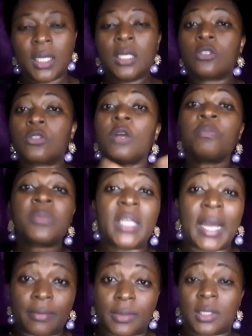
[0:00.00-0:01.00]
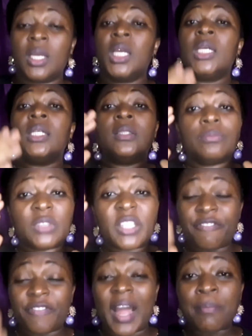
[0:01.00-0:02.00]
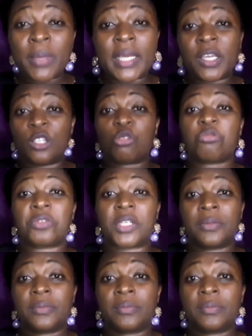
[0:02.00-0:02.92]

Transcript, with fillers: Sometimes the family history